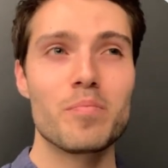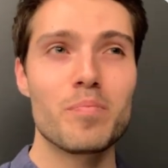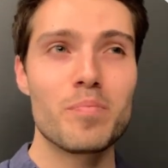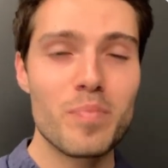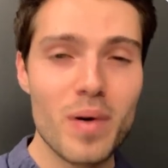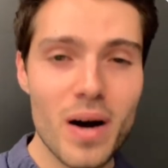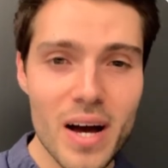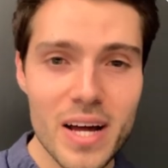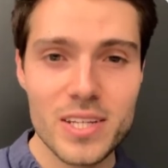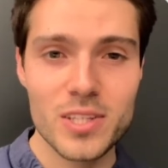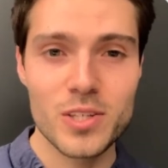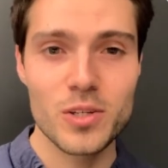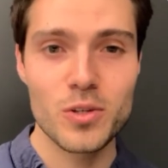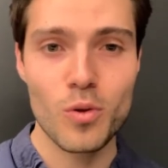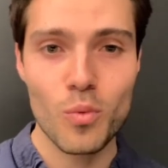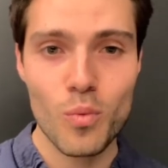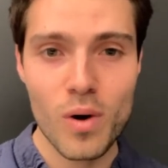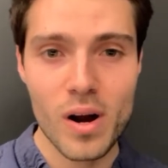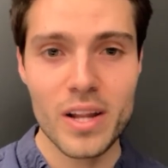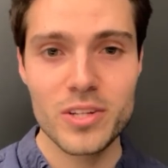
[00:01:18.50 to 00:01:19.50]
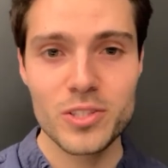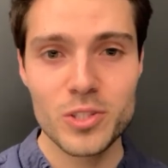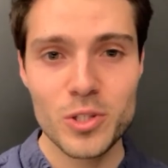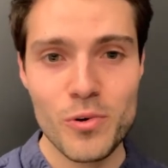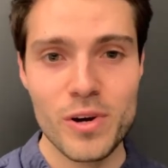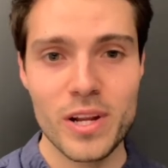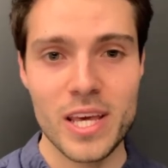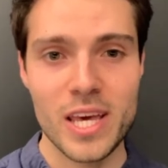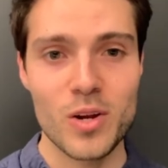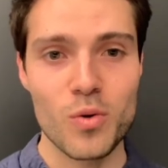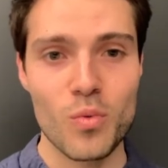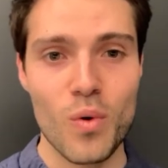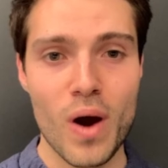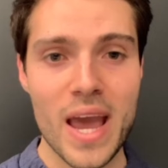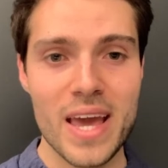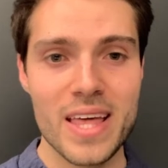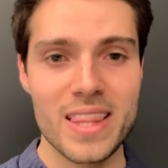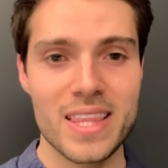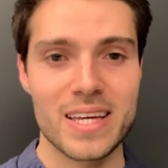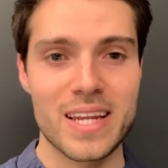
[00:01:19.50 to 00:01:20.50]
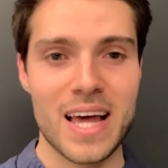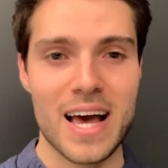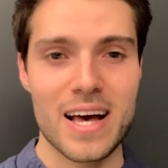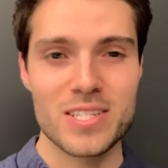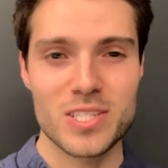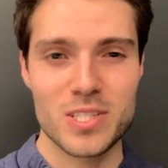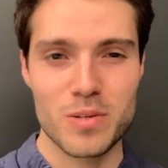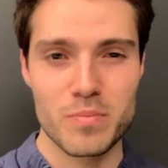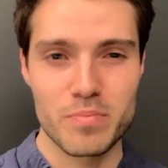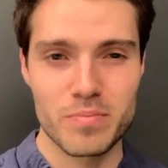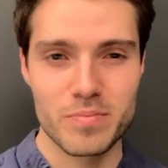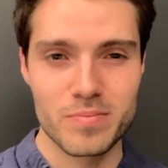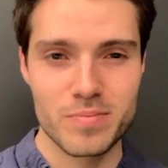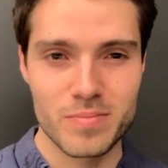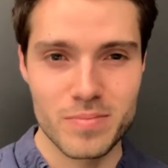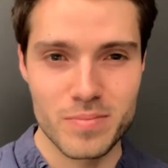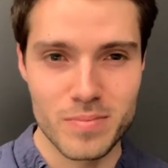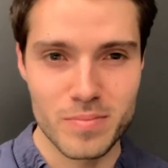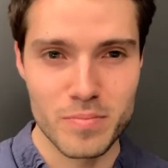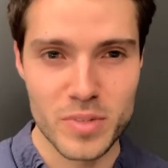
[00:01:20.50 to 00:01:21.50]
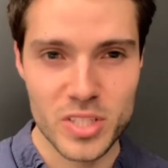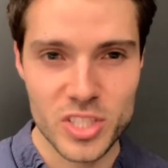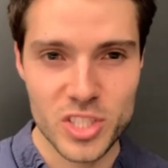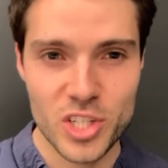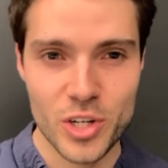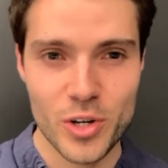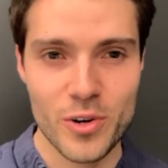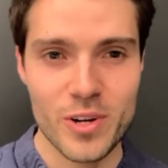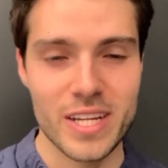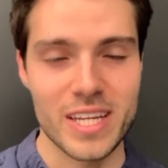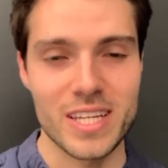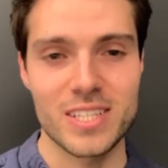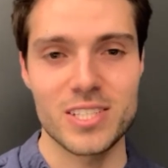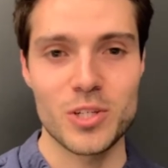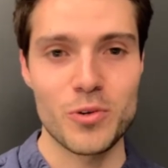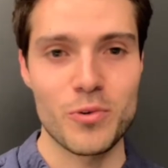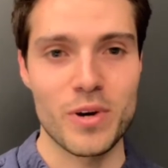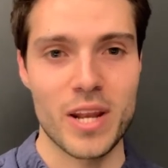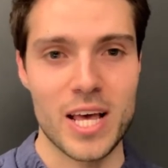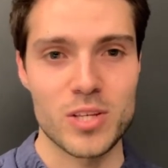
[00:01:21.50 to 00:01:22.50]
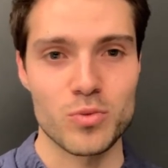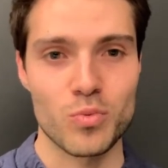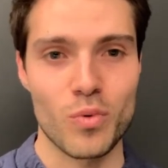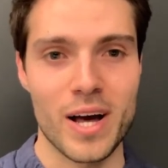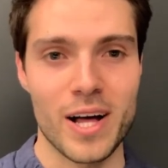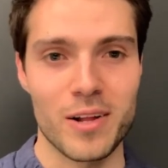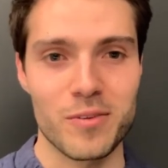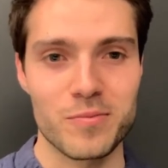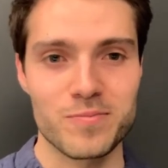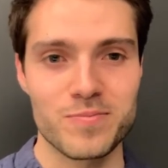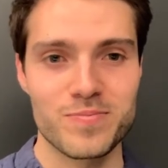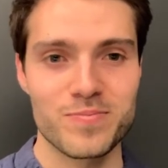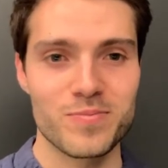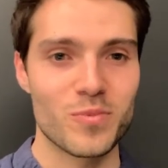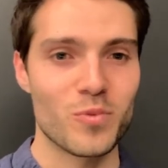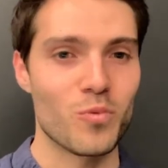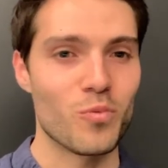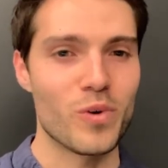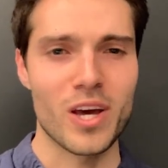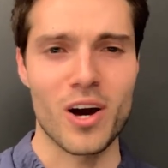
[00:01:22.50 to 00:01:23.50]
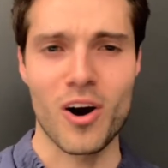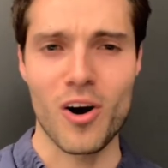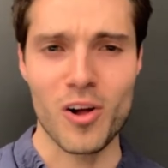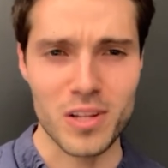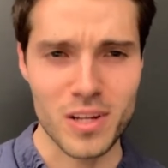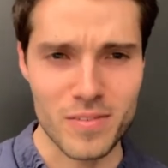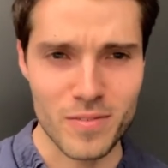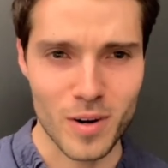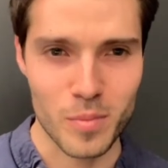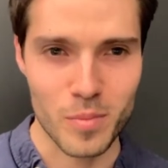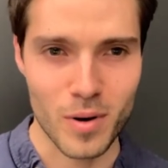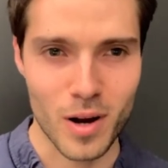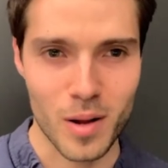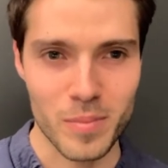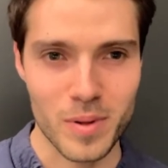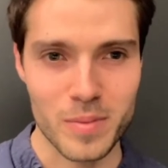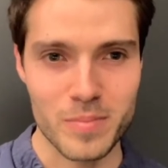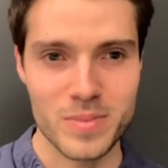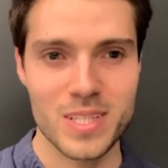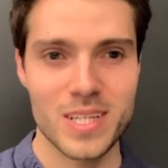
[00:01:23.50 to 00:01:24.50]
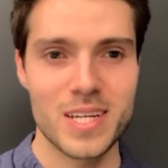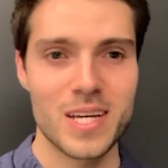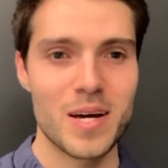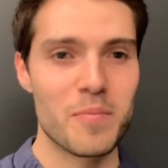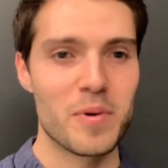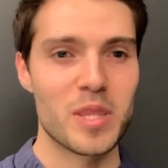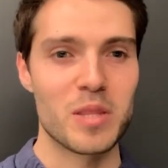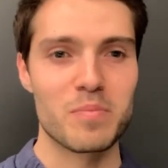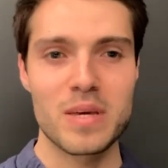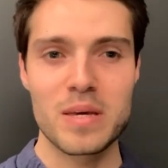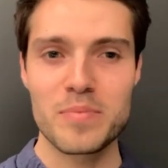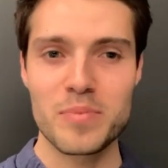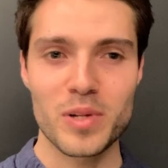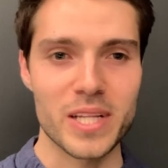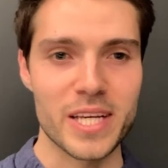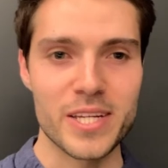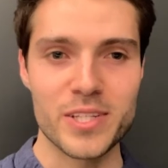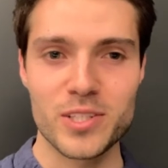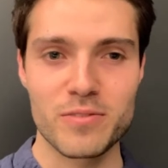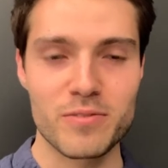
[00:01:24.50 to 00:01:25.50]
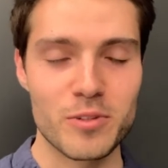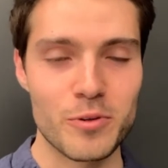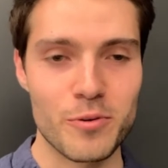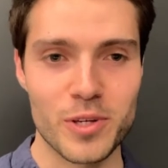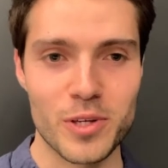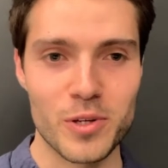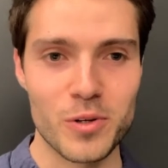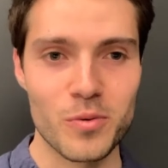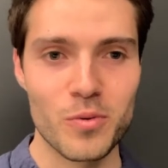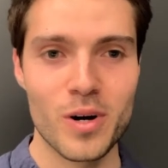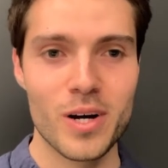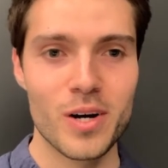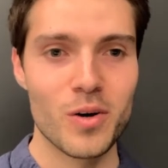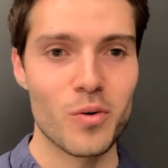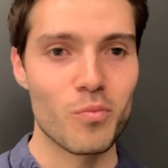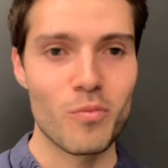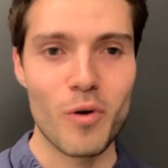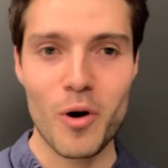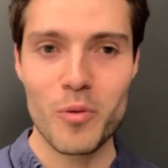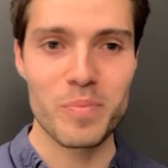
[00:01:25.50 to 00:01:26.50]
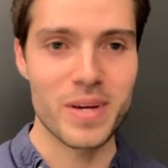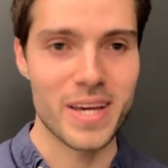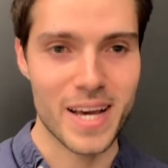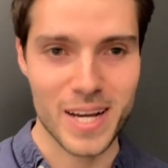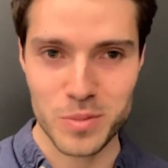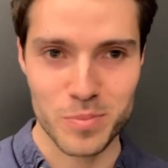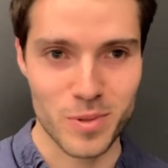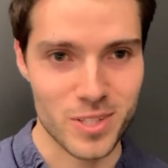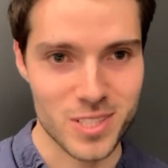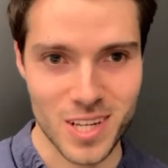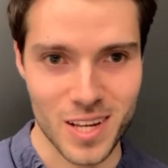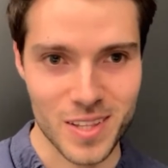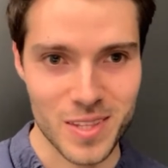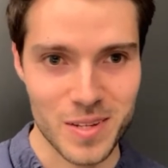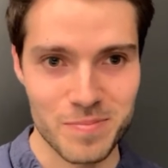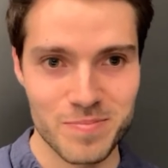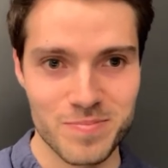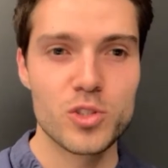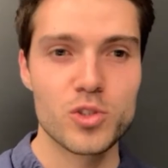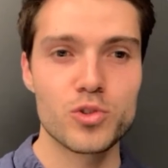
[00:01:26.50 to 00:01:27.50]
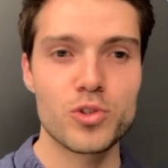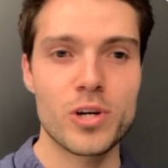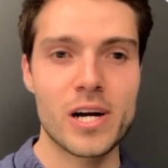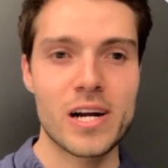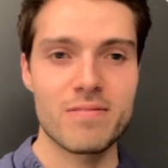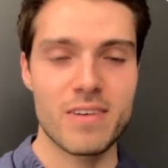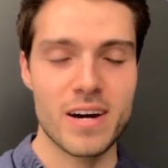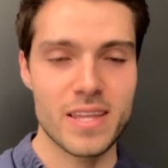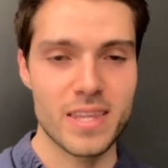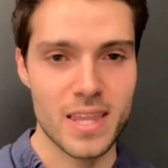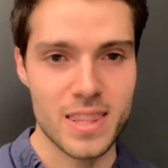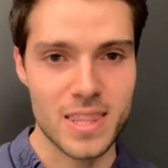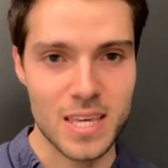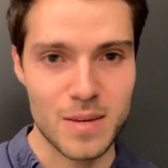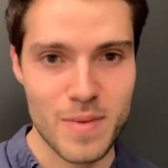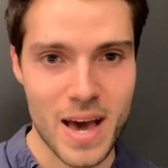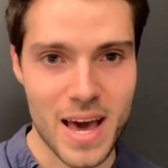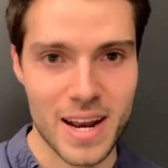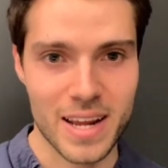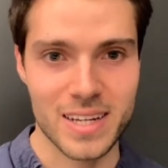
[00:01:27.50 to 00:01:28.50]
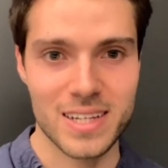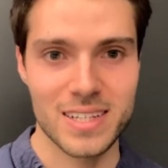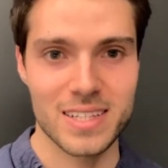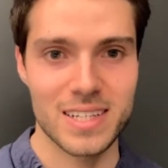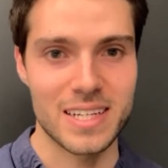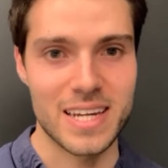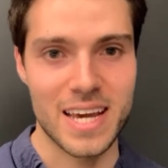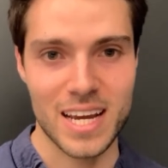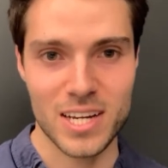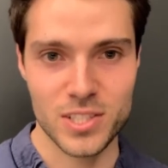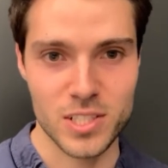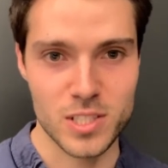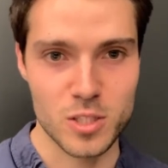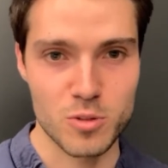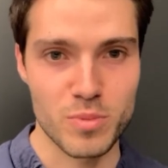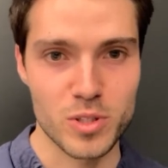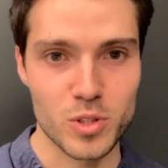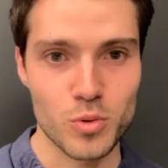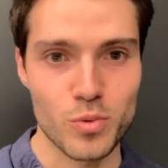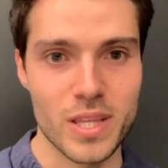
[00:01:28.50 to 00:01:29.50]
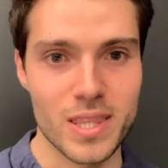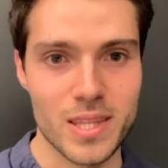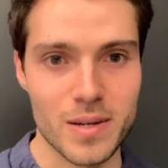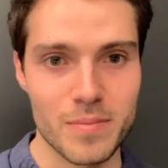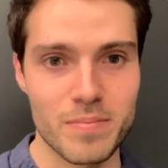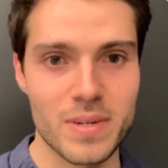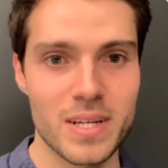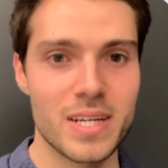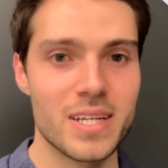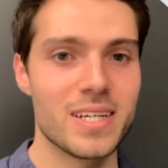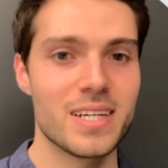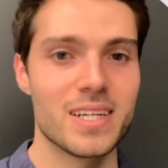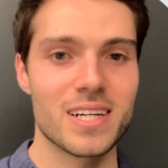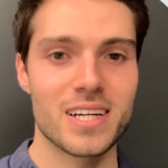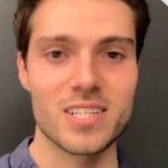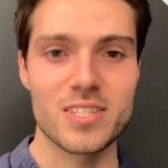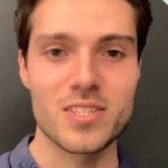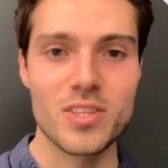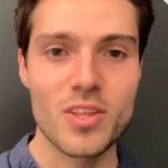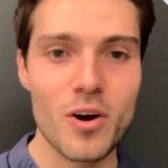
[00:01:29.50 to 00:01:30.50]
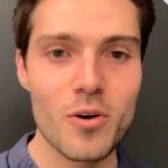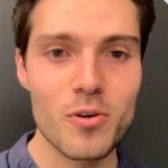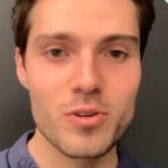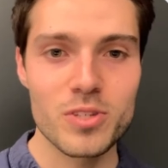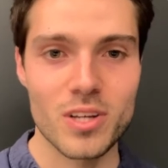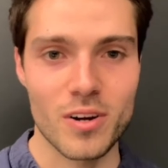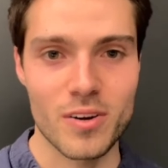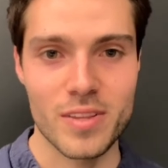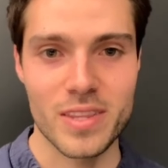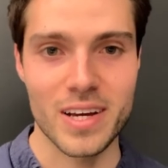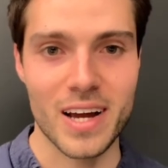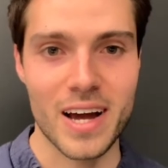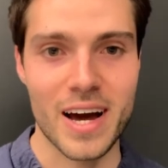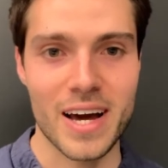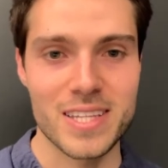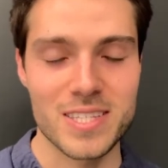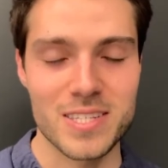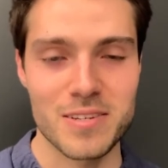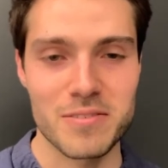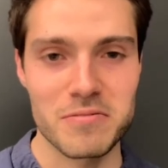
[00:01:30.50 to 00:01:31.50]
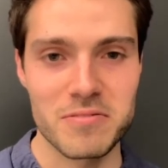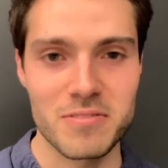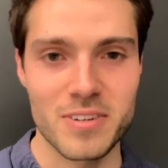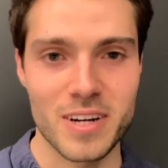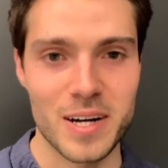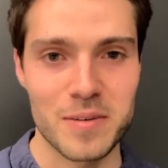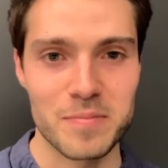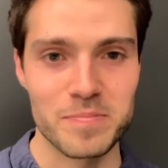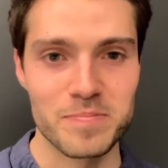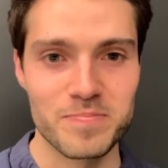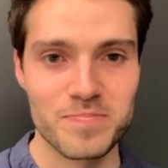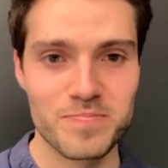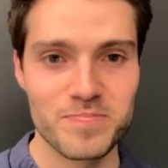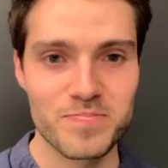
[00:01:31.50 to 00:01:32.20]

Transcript: but you'll want to do it in a way that has some maturity to it as well. We all love our problems, but the people interviewing you won't be experts on them. Try to find the thematic connections between them because Those are the kinds of um,